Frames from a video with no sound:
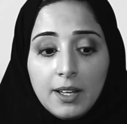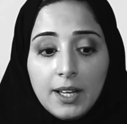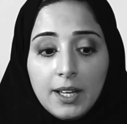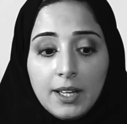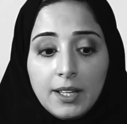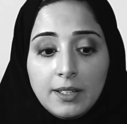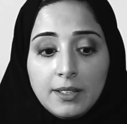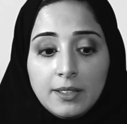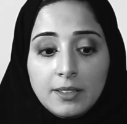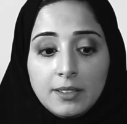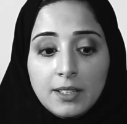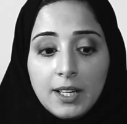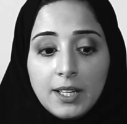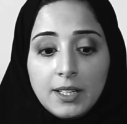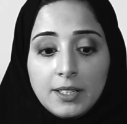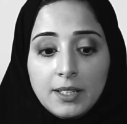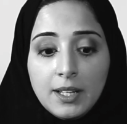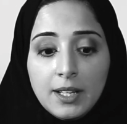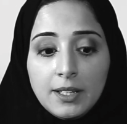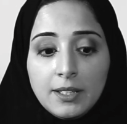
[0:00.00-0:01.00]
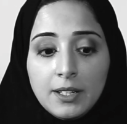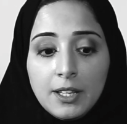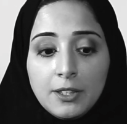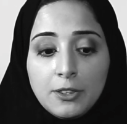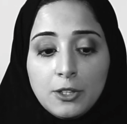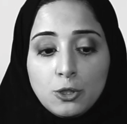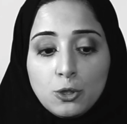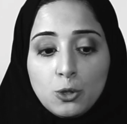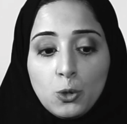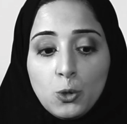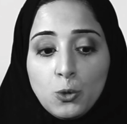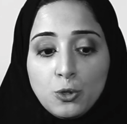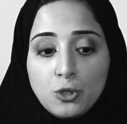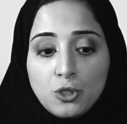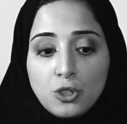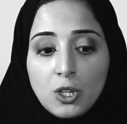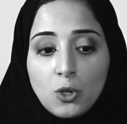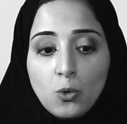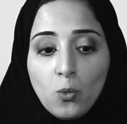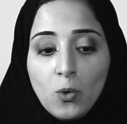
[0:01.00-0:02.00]
And the
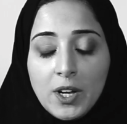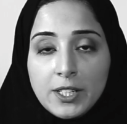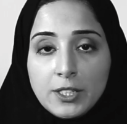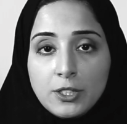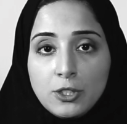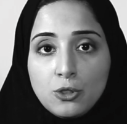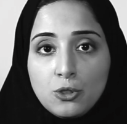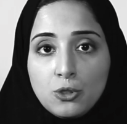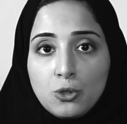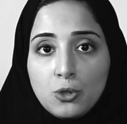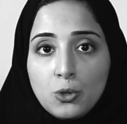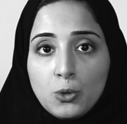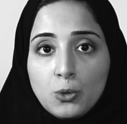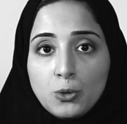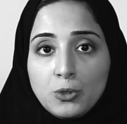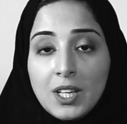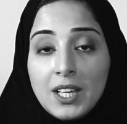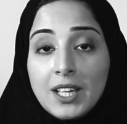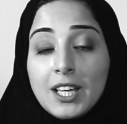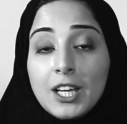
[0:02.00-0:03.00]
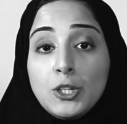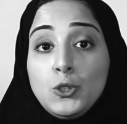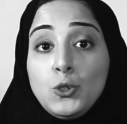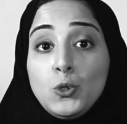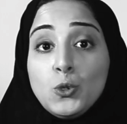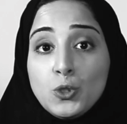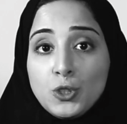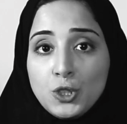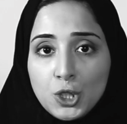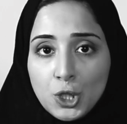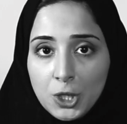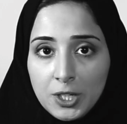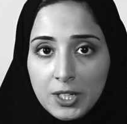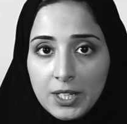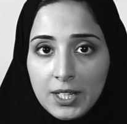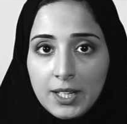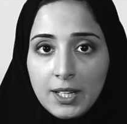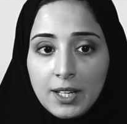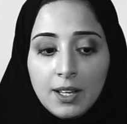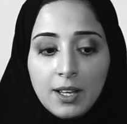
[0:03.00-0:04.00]
solution was to take a new
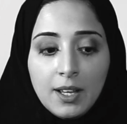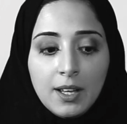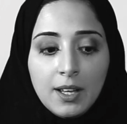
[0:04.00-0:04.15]
journey,